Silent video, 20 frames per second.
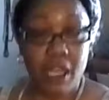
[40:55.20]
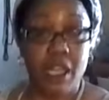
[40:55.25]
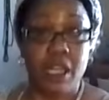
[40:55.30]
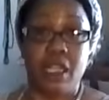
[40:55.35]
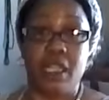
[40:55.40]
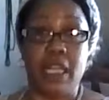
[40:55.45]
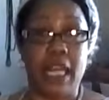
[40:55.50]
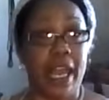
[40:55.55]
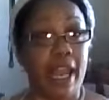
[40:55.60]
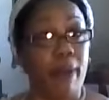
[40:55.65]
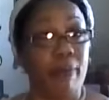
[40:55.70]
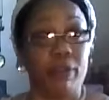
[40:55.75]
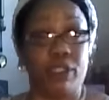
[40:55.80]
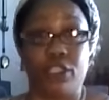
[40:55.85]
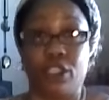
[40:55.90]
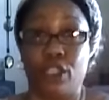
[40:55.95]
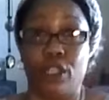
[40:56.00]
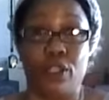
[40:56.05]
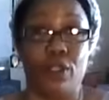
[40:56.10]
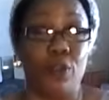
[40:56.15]
Larry
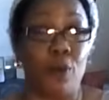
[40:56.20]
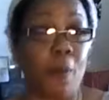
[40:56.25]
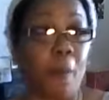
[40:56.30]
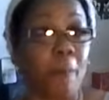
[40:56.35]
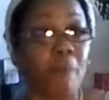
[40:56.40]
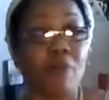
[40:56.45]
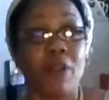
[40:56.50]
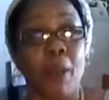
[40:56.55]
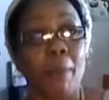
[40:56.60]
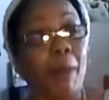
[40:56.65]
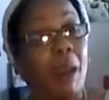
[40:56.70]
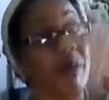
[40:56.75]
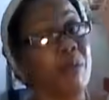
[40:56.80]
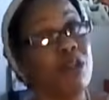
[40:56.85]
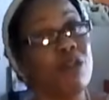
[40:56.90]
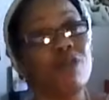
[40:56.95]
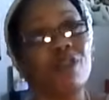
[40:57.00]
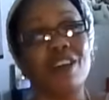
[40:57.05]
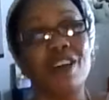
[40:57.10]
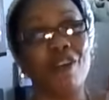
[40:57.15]
June. Baby,
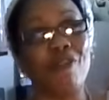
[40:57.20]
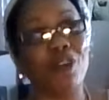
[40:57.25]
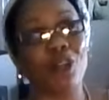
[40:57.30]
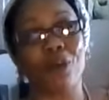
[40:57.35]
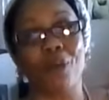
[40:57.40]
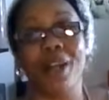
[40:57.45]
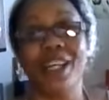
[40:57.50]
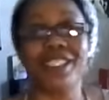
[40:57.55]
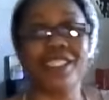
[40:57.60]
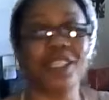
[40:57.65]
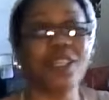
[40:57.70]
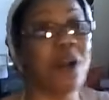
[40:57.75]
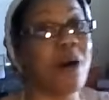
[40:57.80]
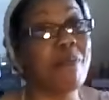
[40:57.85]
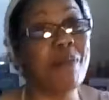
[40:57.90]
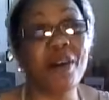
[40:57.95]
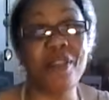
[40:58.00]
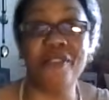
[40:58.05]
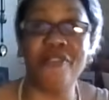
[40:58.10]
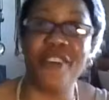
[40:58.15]
you good for the rest of your
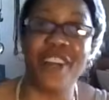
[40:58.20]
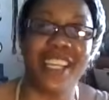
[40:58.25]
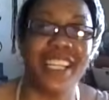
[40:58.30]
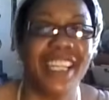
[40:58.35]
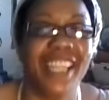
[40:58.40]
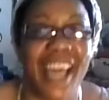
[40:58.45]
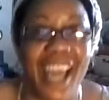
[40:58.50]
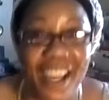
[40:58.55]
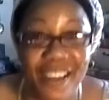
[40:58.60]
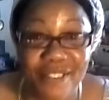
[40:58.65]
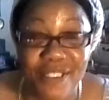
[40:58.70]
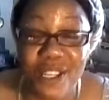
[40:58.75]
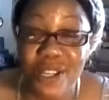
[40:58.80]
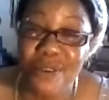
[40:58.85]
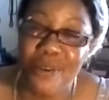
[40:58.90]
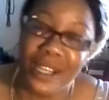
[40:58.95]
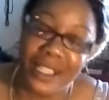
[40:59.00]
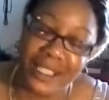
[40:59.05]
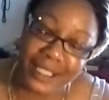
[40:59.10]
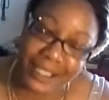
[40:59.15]
motherfucking life. Do
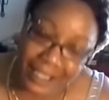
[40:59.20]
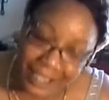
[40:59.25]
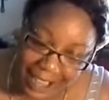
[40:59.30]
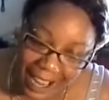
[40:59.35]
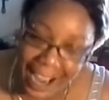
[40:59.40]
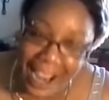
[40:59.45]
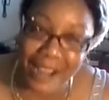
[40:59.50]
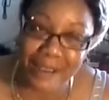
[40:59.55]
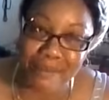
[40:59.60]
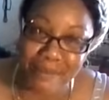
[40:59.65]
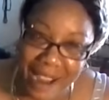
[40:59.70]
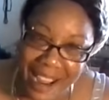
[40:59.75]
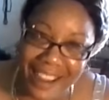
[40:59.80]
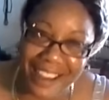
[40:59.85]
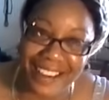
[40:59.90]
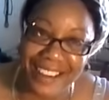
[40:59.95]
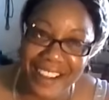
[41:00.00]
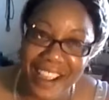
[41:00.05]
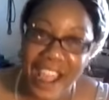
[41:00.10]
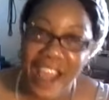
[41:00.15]
you understand
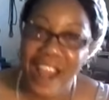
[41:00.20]
me?